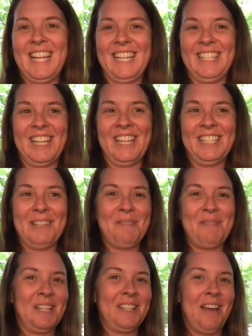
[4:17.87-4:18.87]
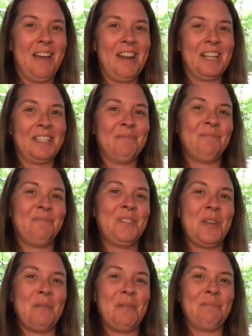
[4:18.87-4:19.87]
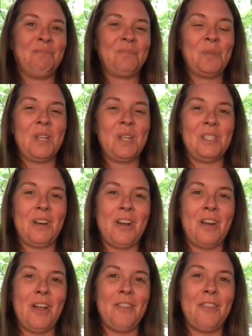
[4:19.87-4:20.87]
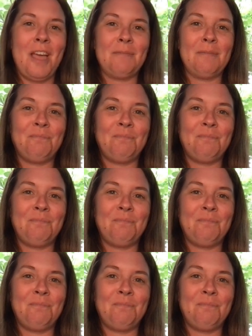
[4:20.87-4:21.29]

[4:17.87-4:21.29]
and look at some exotics. So we'll get started on that.